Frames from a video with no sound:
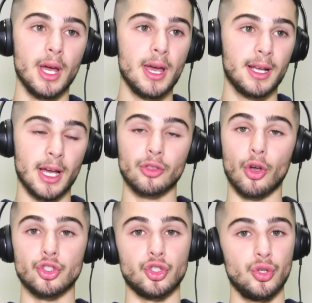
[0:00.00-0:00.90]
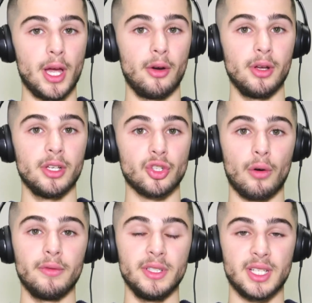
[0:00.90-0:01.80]
get those two areas
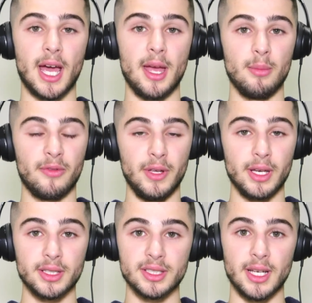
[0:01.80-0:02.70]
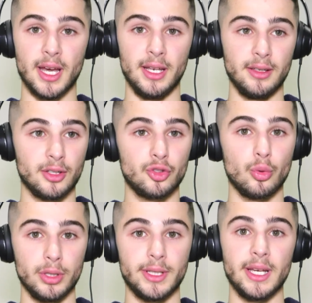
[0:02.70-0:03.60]
of his game fixed and to
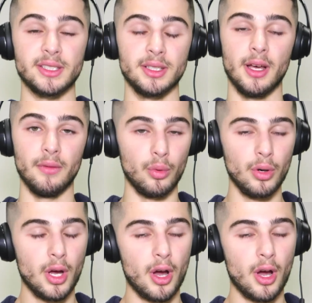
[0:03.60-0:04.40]
a decent level,